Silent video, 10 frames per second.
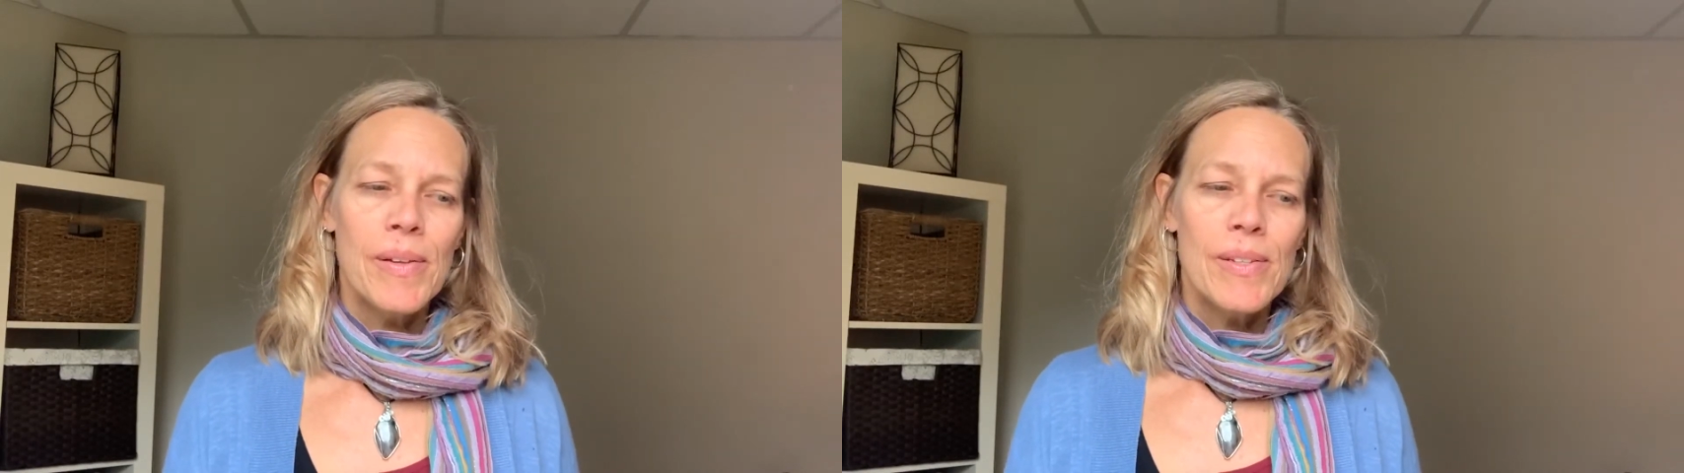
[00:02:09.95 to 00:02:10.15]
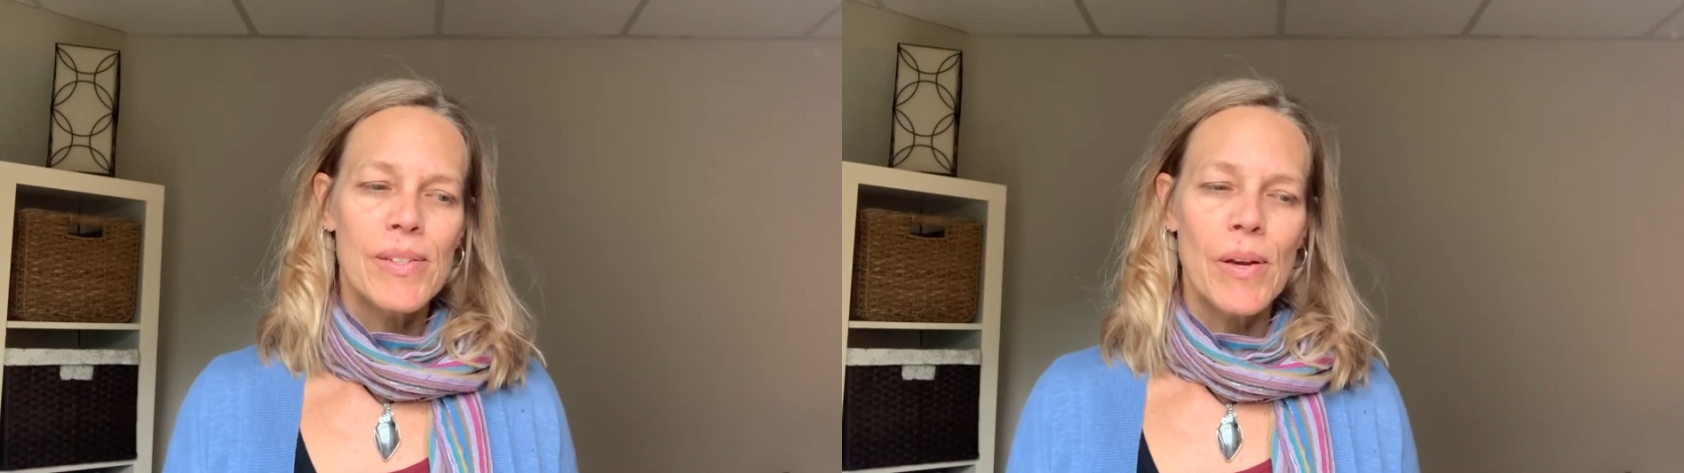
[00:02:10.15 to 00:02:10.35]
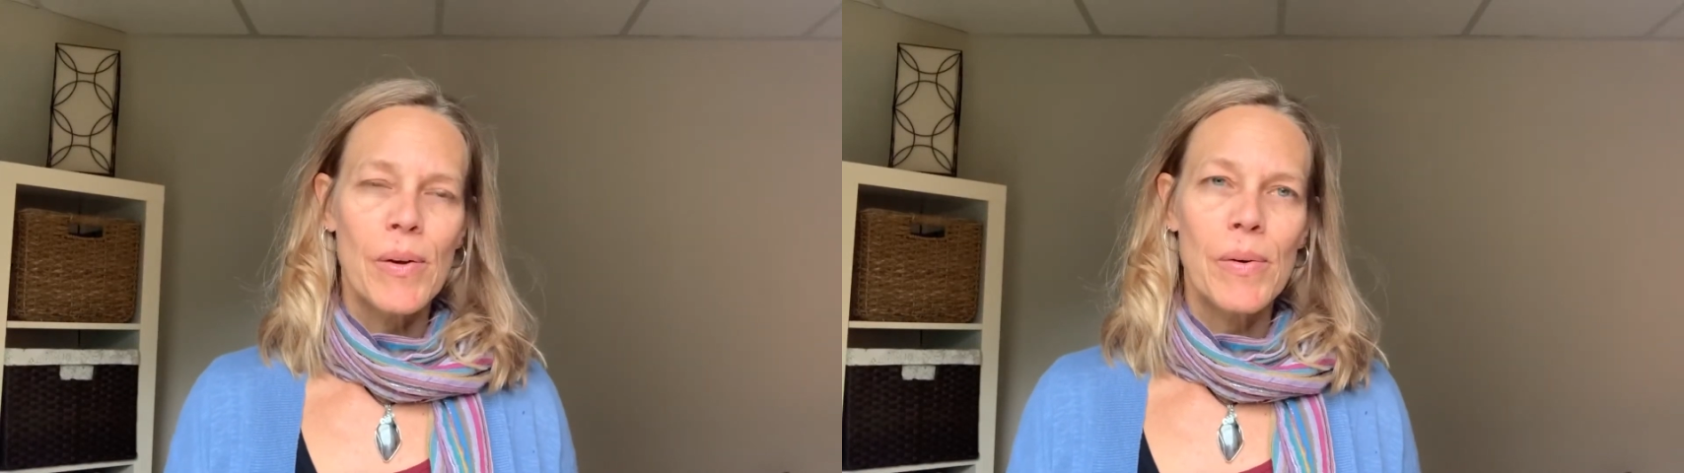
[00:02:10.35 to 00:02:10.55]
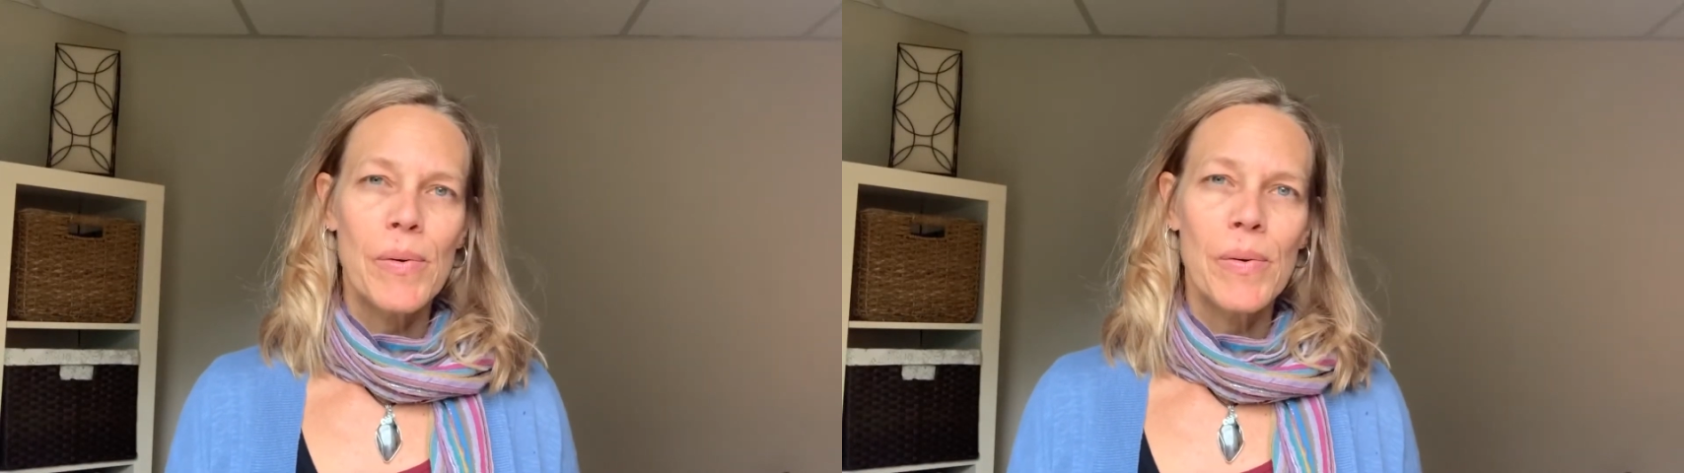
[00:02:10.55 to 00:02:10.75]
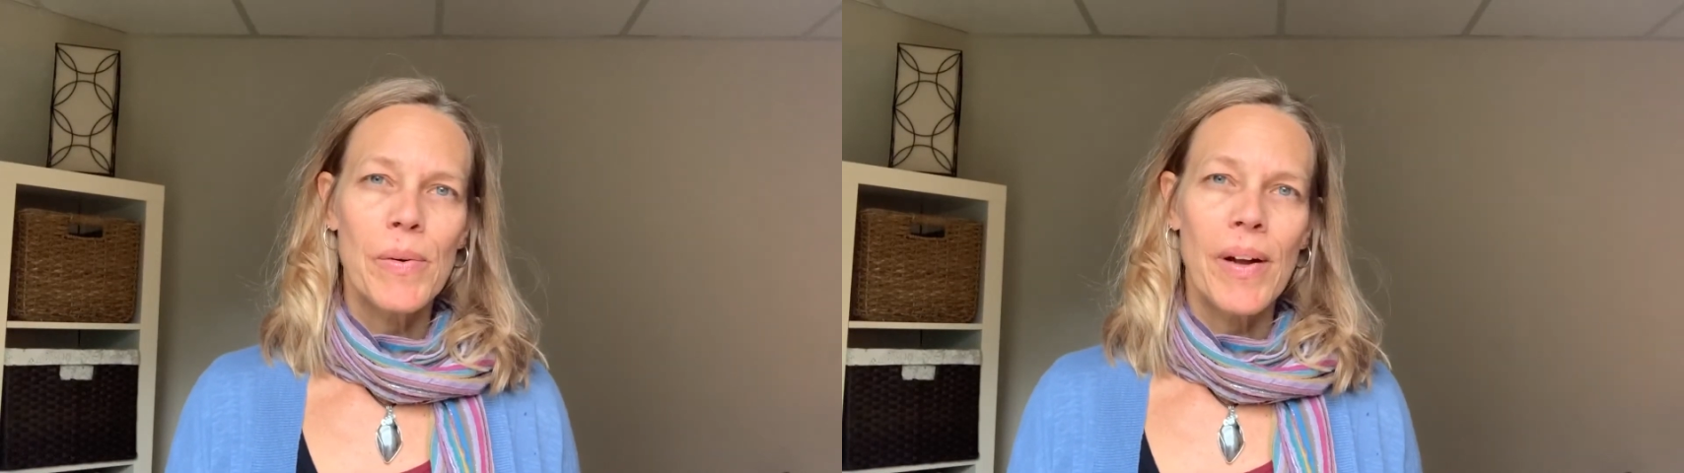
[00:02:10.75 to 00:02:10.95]

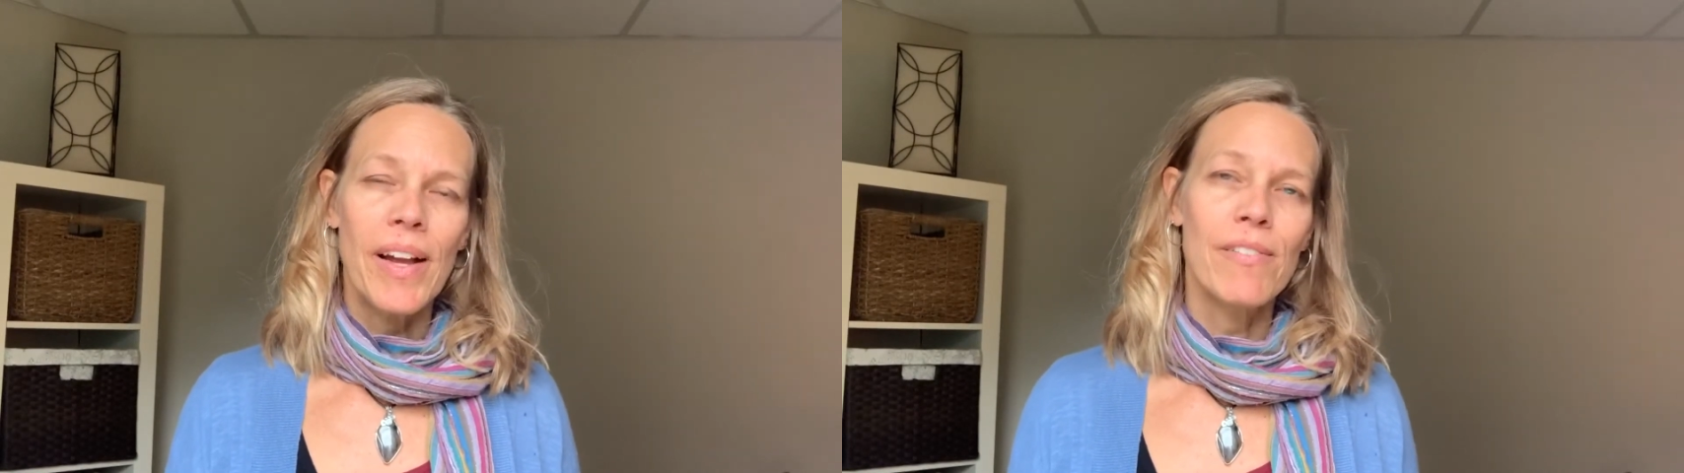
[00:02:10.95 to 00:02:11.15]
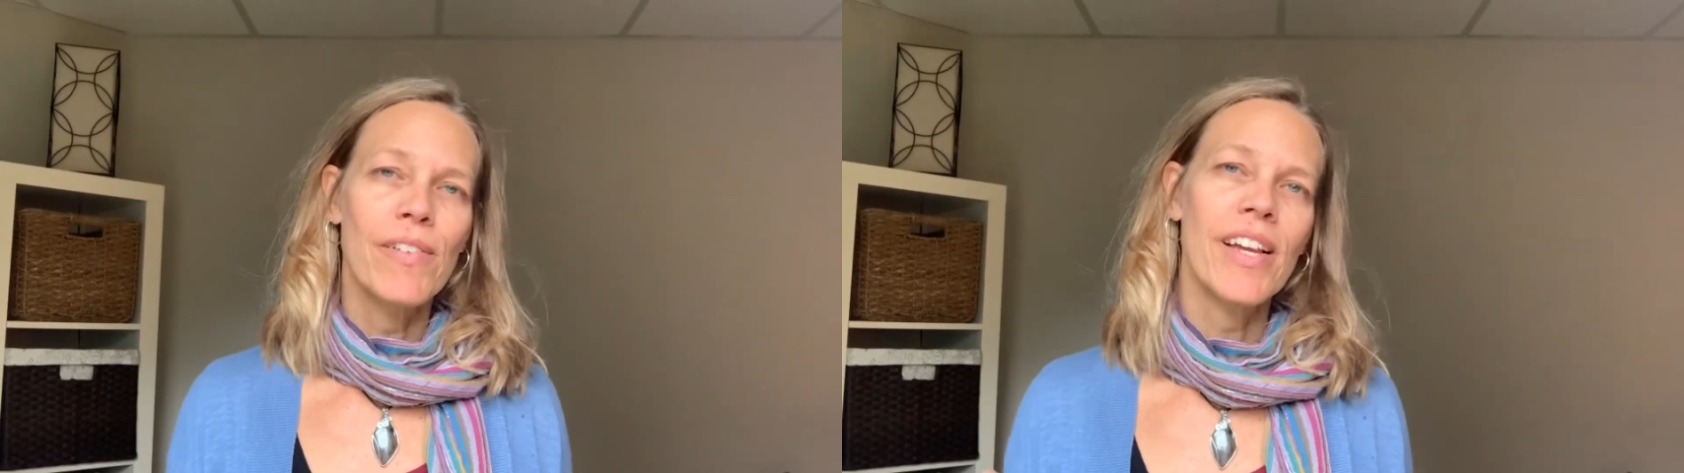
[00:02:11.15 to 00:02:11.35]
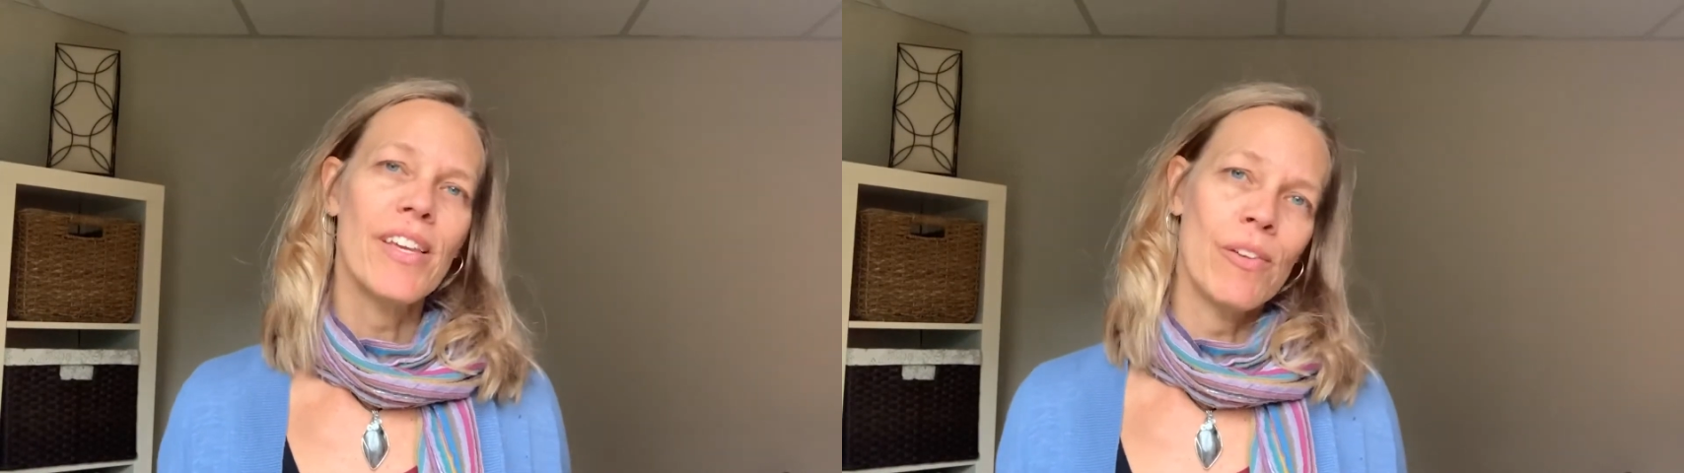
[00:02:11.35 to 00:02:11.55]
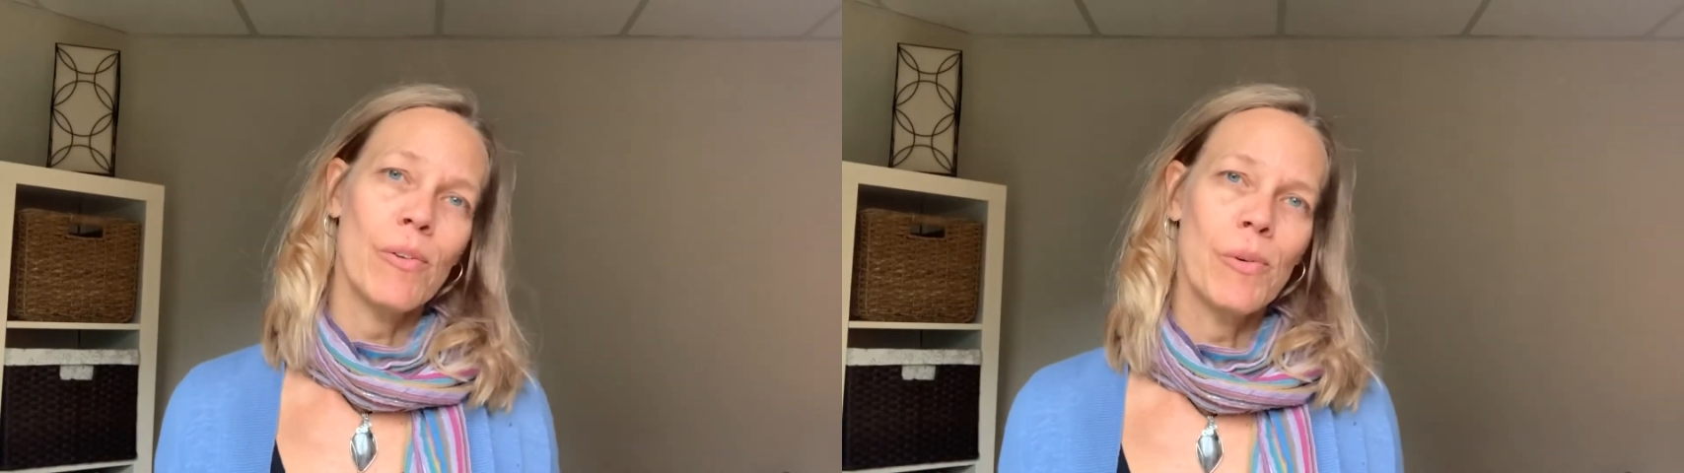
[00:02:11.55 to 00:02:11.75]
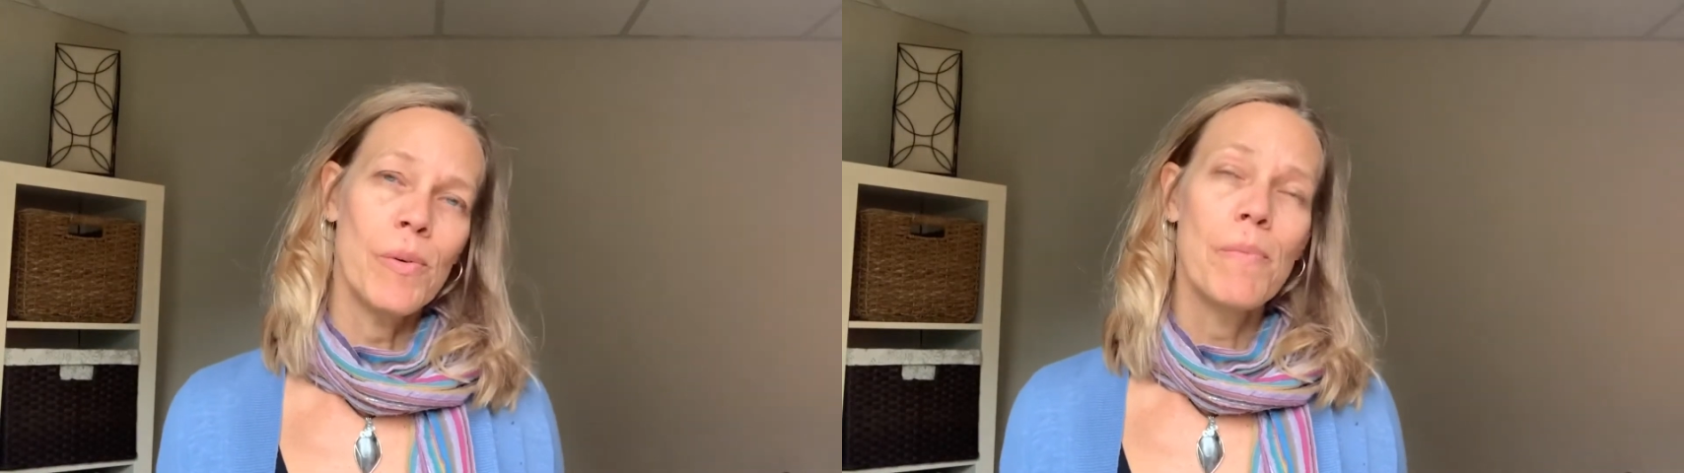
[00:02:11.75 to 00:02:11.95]
So I invite
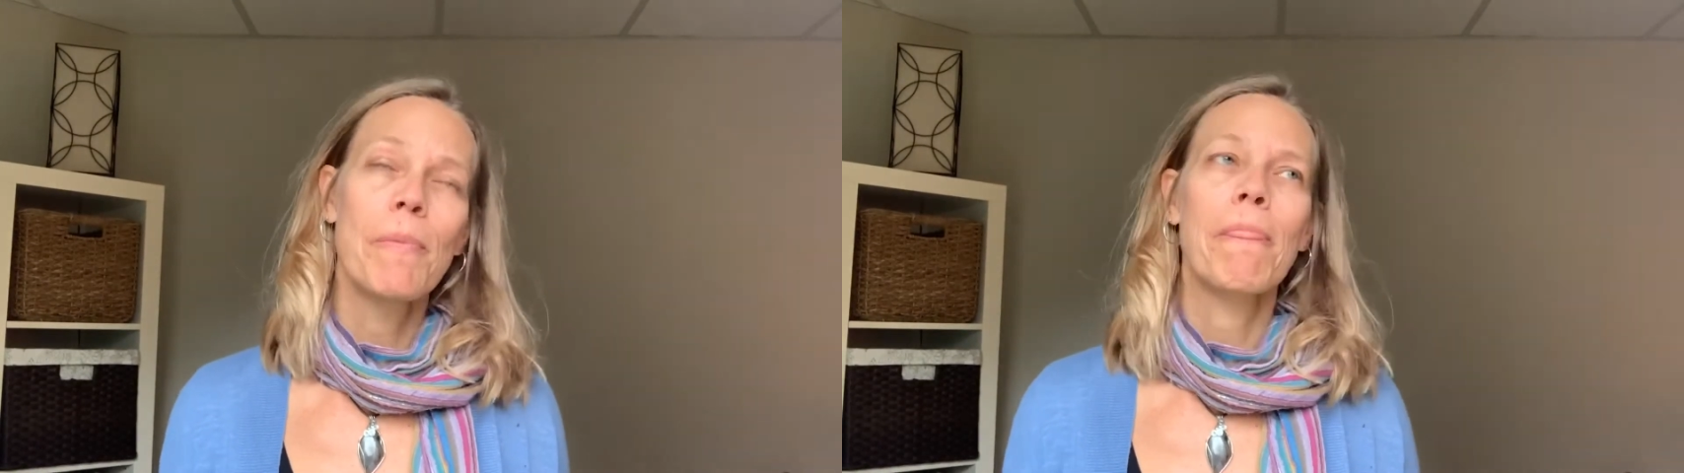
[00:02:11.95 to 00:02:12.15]
you